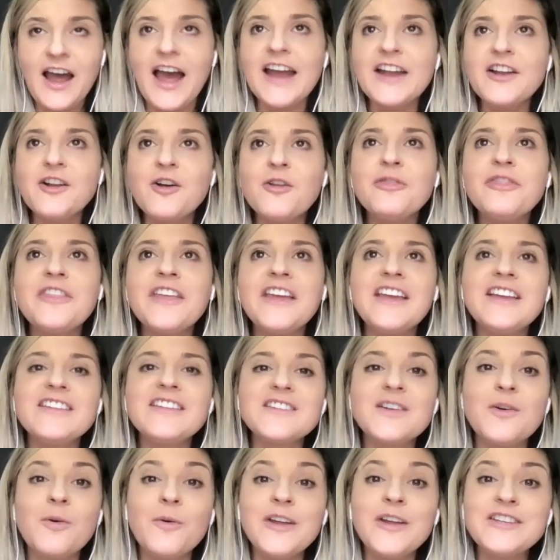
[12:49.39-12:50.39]
I don't think
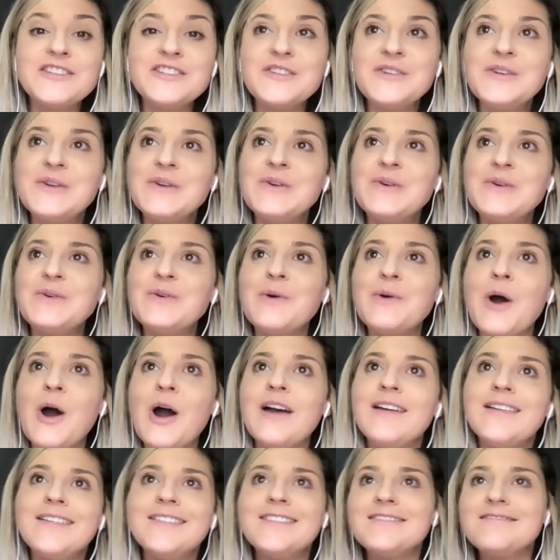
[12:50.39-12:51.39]
it's going to
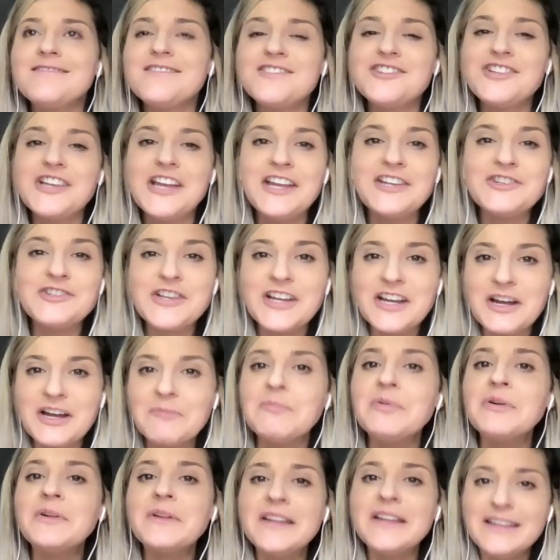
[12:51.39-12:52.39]
change it
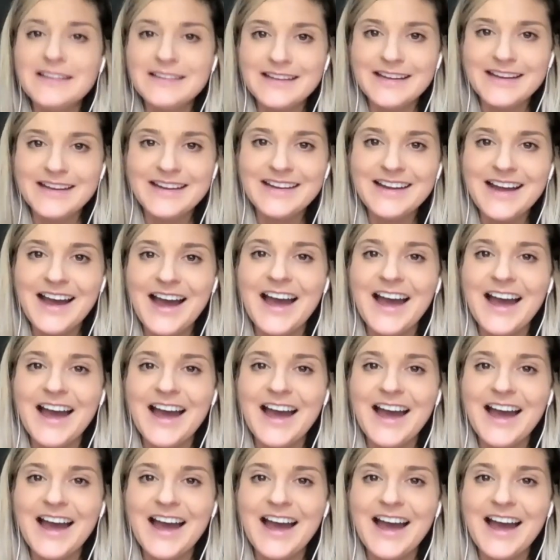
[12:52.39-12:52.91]
completely.